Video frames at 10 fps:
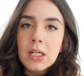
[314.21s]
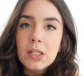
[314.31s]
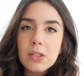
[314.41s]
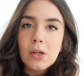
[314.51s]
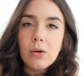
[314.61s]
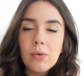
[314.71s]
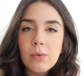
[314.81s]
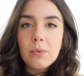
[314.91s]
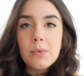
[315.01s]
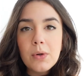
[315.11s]

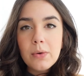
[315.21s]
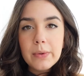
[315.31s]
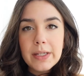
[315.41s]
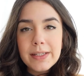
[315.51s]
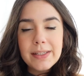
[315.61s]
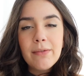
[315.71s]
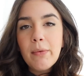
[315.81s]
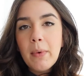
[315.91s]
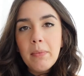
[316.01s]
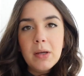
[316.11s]
So we'll always give
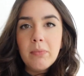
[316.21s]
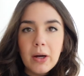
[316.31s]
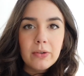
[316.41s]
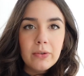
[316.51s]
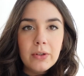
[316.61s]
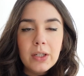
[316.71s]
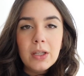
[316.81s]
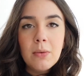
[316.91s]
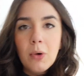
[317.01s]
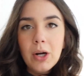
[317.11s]
him a big bottle in
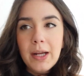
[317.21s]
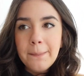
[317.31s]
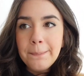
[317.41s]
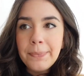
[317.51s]
the morning.